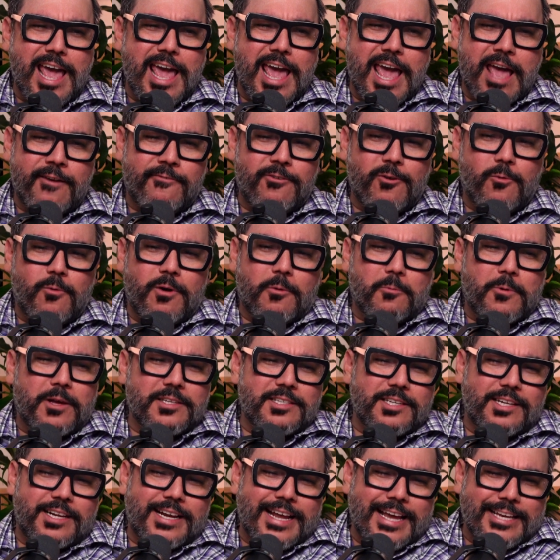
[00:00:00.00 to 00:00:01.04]
Everyone wants
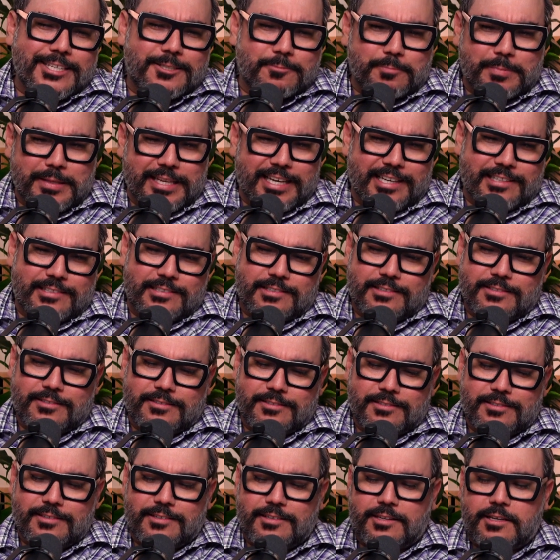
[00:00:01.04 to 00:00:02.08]
a nice place.
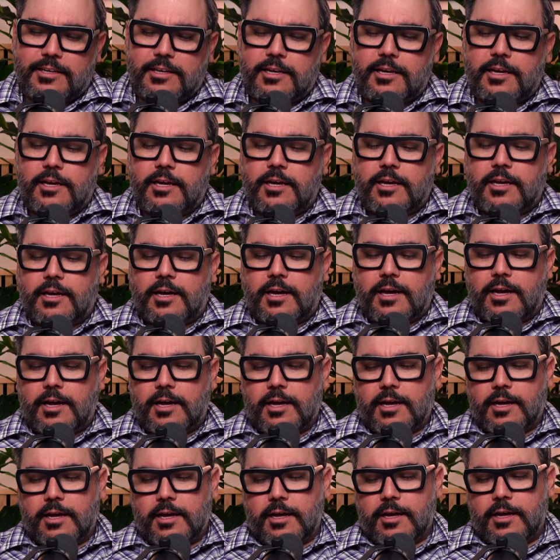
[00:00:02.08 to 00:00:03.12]

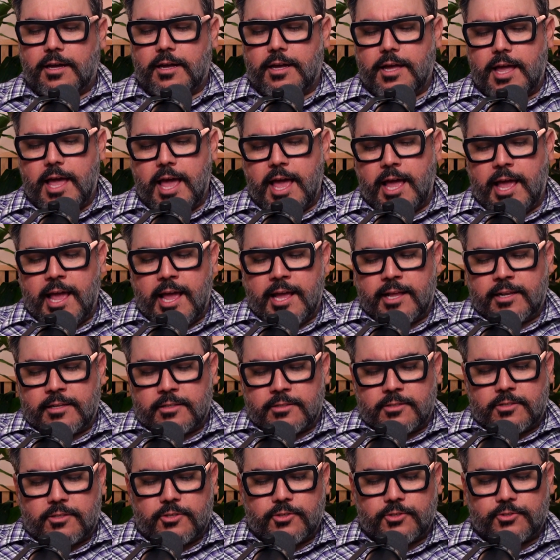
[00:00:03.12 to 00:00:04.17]
And